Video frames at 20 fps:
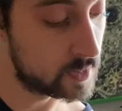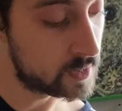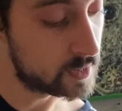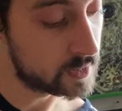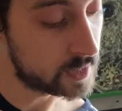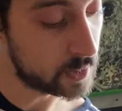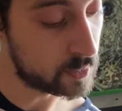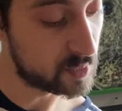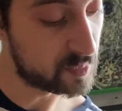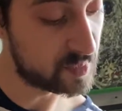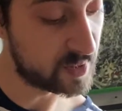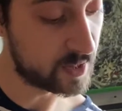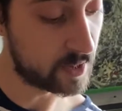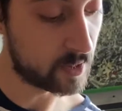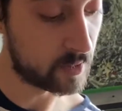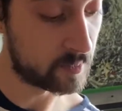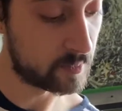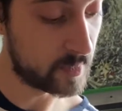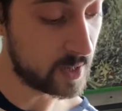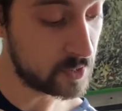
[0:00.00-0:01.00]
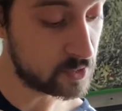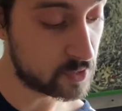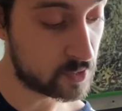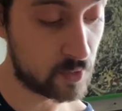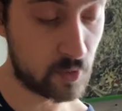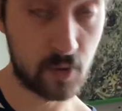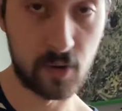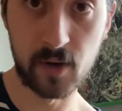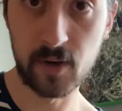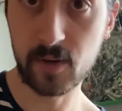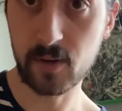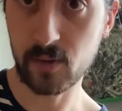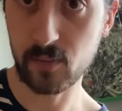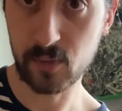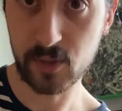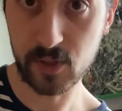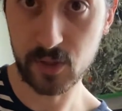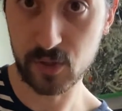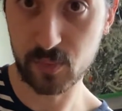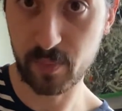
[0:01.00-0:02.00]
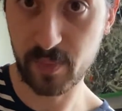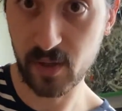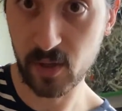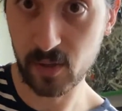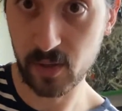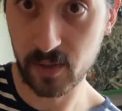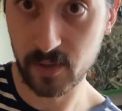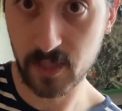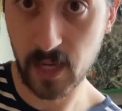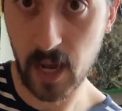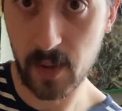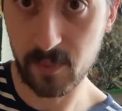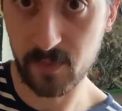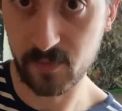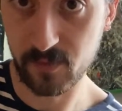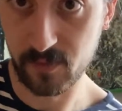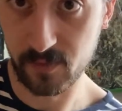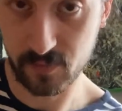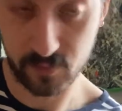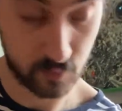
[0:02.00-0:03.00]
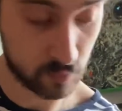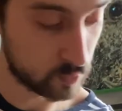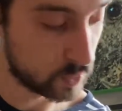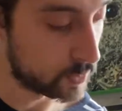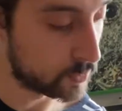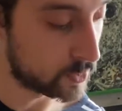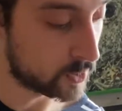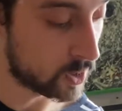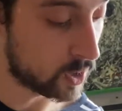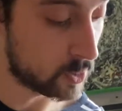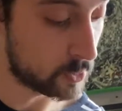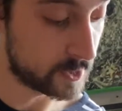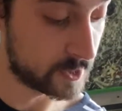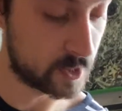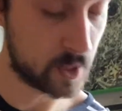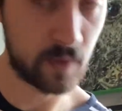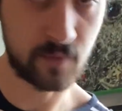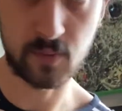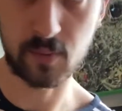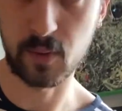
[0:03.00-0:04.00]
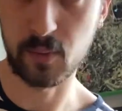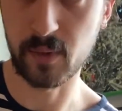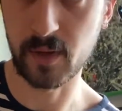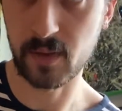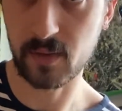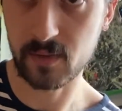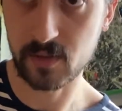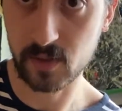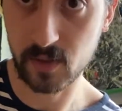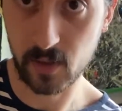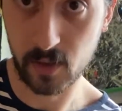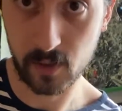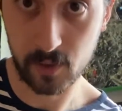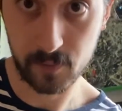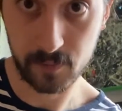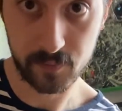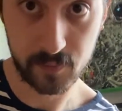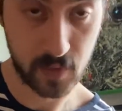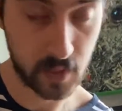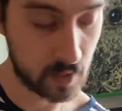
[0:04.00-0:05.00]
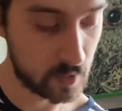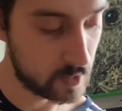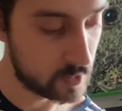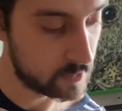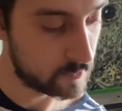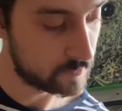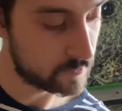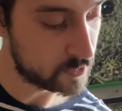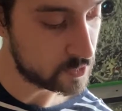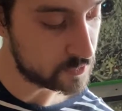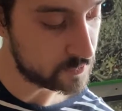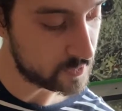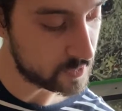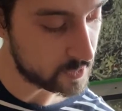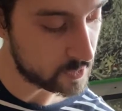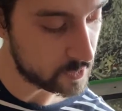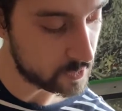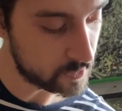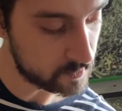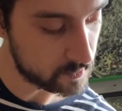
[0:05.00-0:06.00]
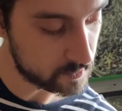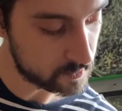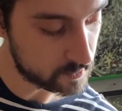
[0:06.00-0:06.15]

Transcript: that we play our major chord, we just build on top of what we're already comfortable with. So first finger,